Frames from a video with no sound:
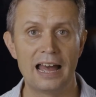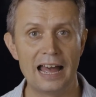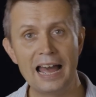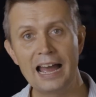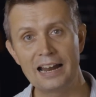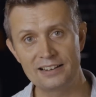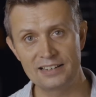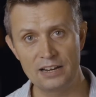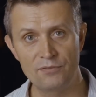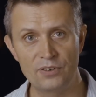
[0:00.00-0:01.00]
and
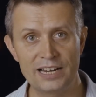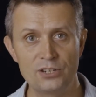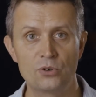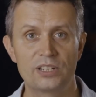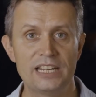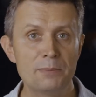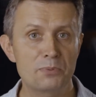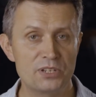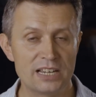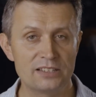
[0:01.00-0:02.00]
invite your key
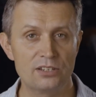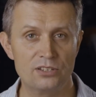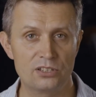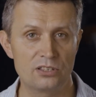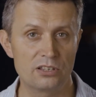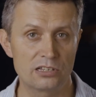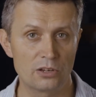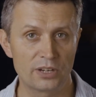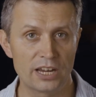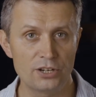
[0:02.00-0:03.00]
presenters to this
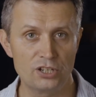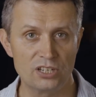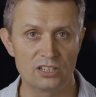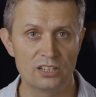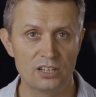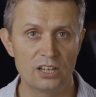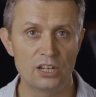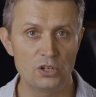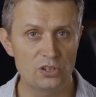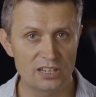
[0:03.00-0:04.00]
location,
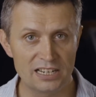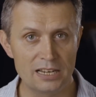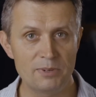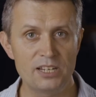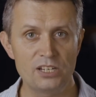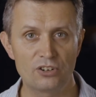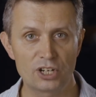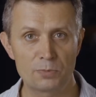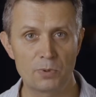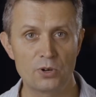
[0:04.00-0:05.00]
you can limit your
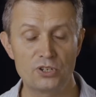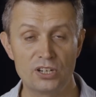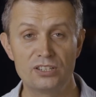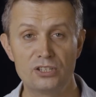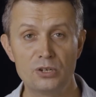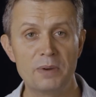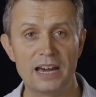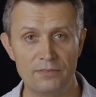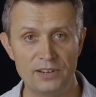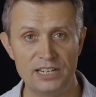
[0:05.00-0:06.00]
exposure to
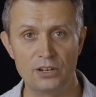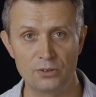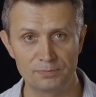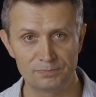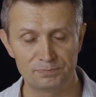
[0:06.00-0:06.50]
bad video.